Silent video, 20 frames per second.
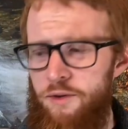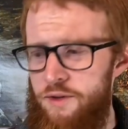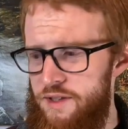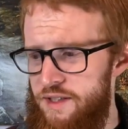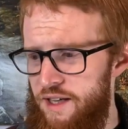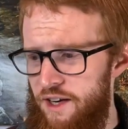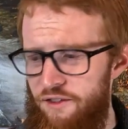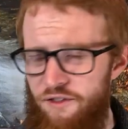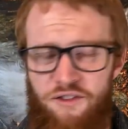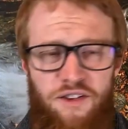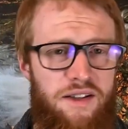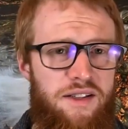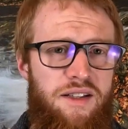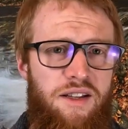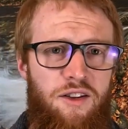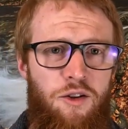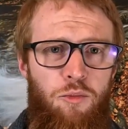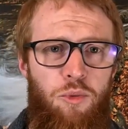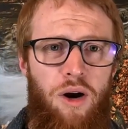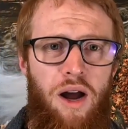instead of fixing
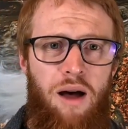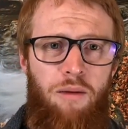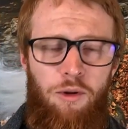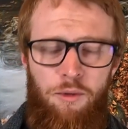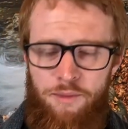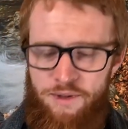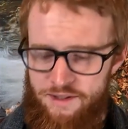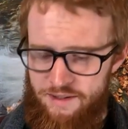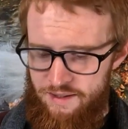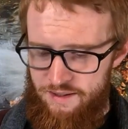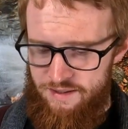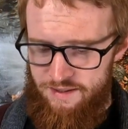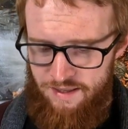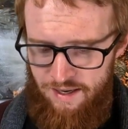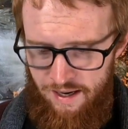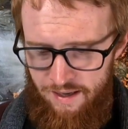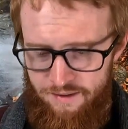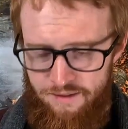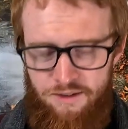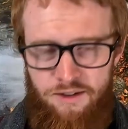the problem. It's
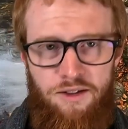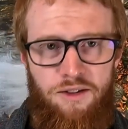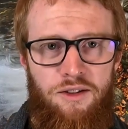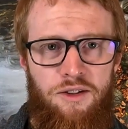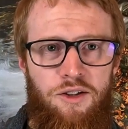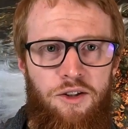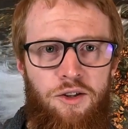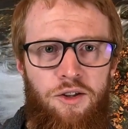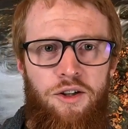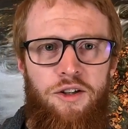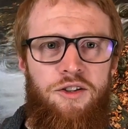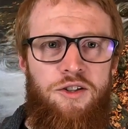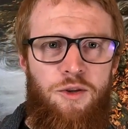not good.